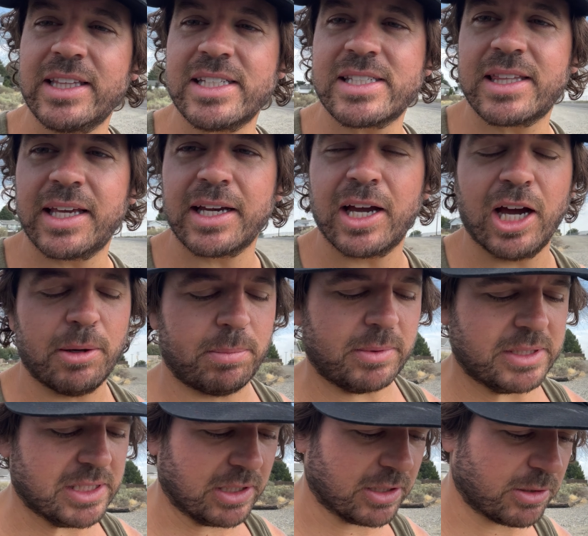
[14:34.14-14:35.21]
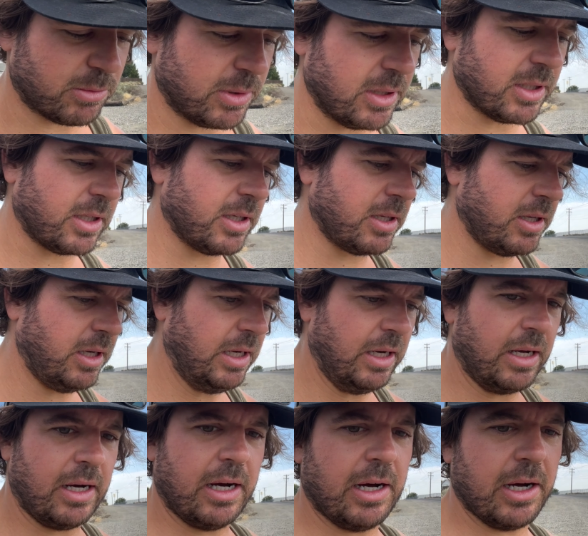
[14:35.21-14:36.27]
this thing up. It's looking really good.
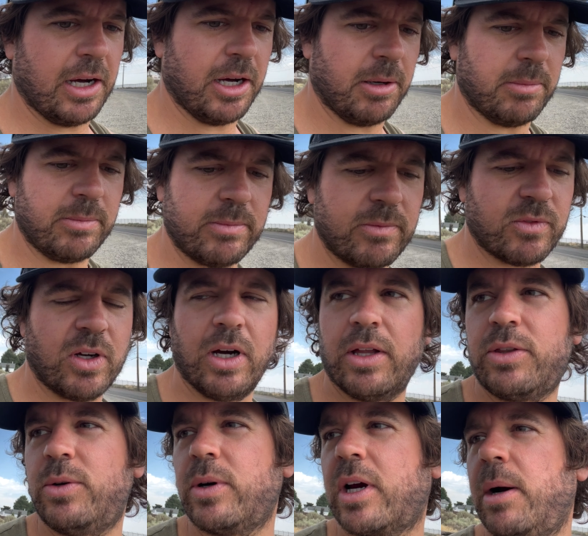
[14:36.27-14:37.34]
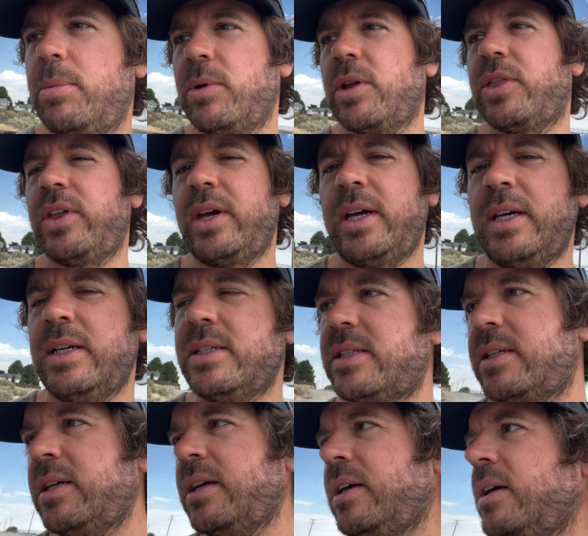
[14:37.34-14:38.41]
Um, gone through a couple of
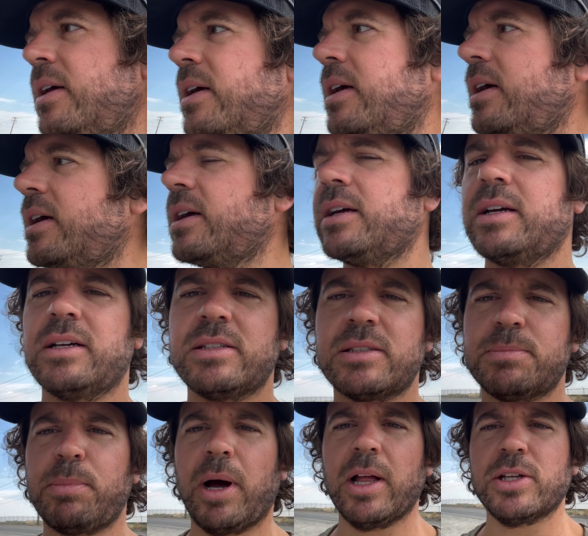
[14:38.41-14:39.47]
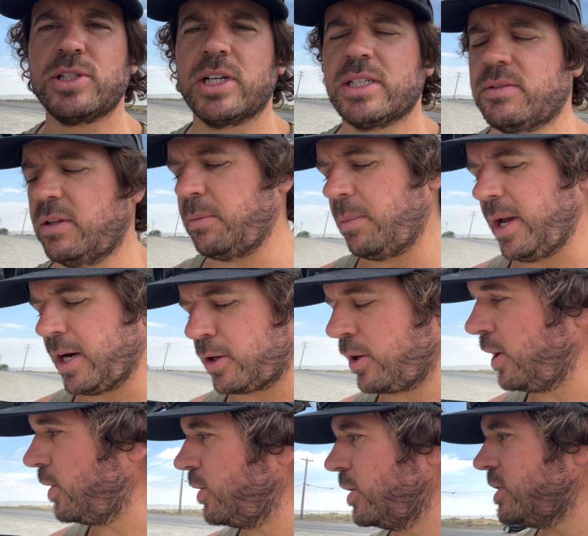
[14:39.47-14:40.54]
things. Just apologize for the
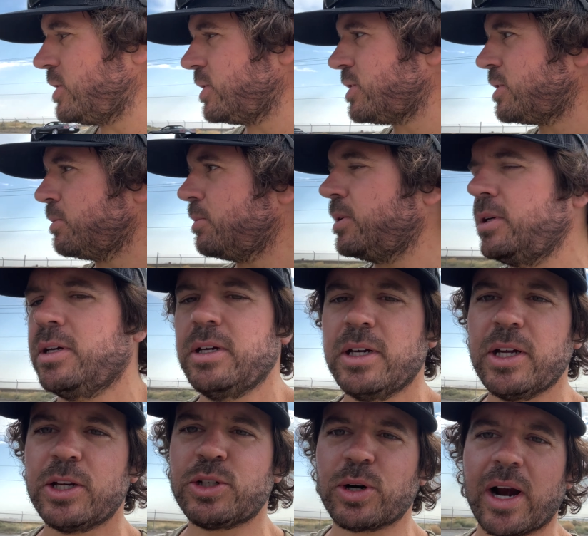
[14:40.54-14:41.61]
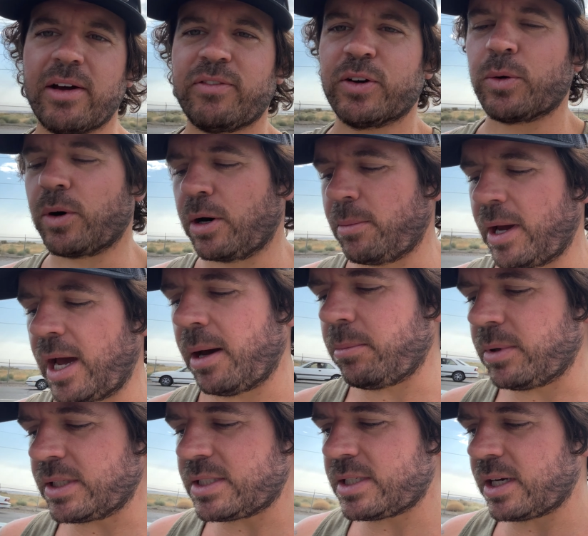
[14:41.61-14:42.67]
background noise. There's some traffic where I'm at,
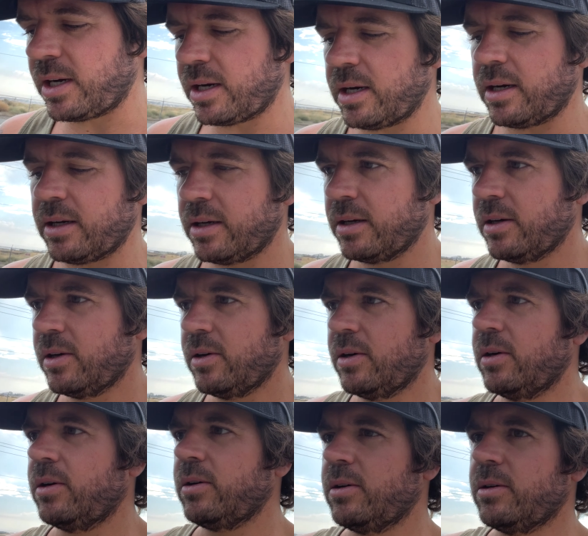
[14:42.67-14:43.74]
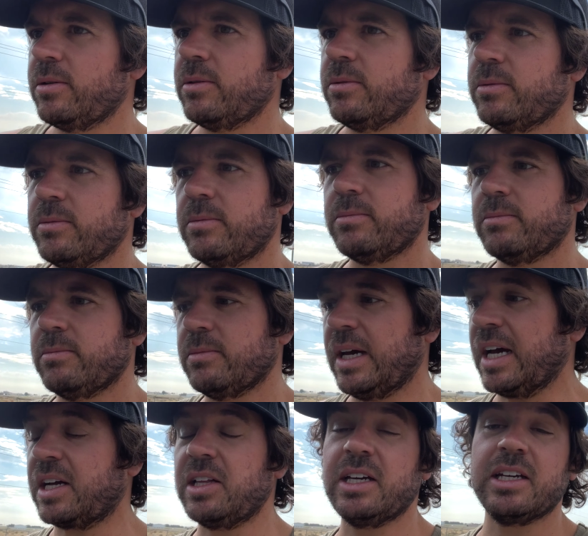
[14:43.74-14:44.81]
but uh,
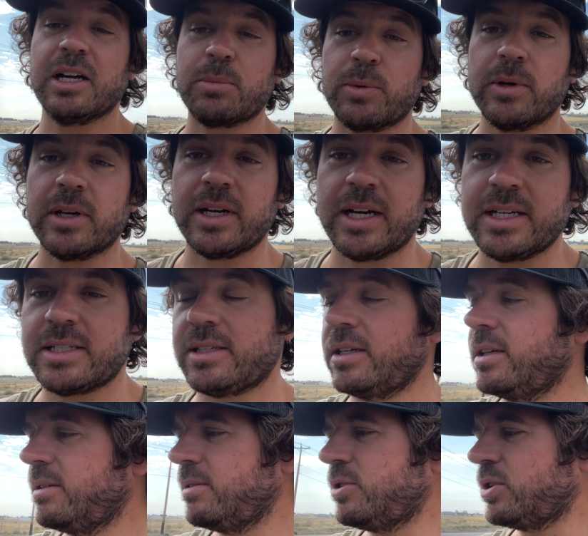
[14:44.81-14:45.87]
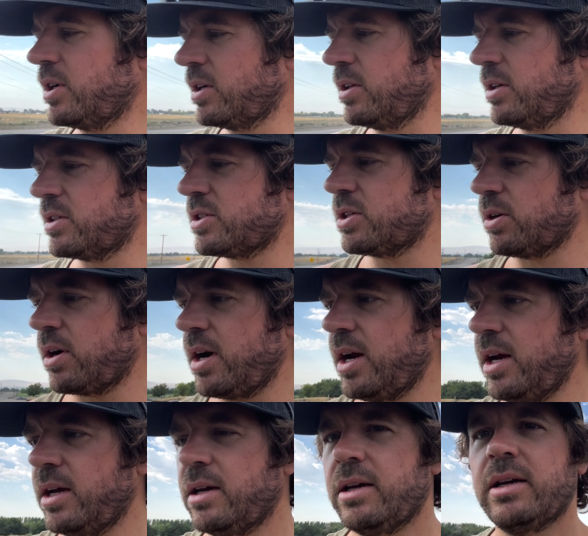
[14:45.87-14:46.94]
it cleaned up really nicely. The truck looks
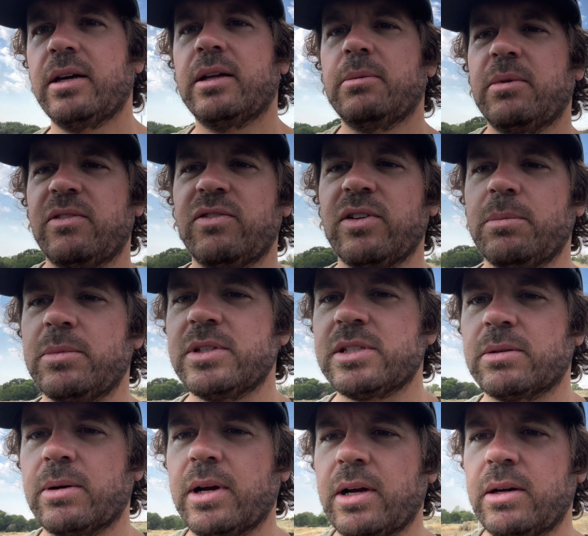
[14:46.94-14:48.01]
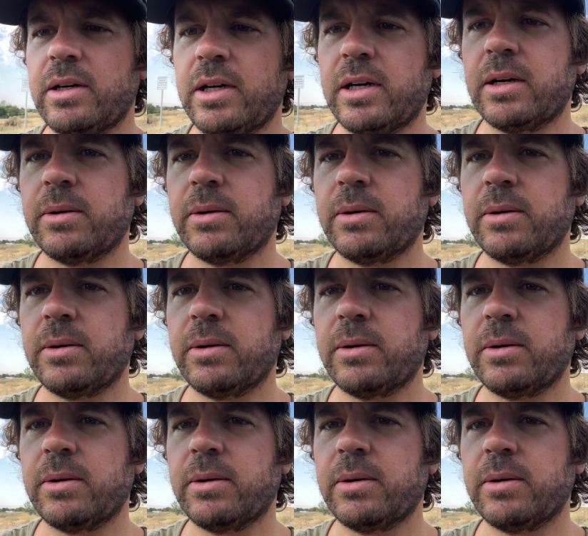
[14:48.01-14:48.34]
great. Let me flip this around here.